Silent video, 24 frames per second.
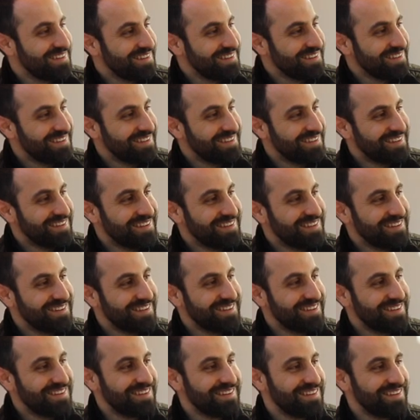
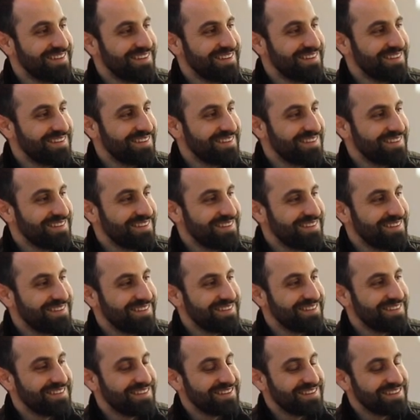
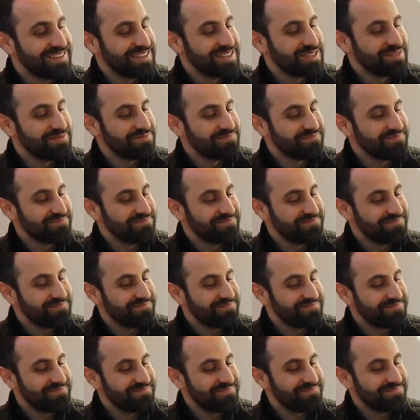
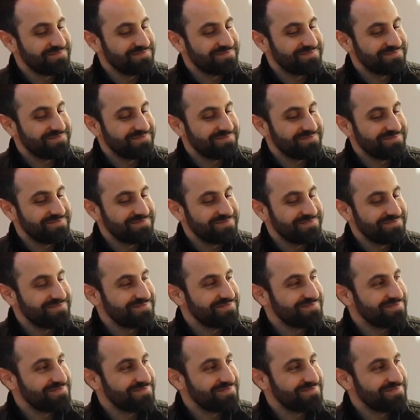This person isn't speaking.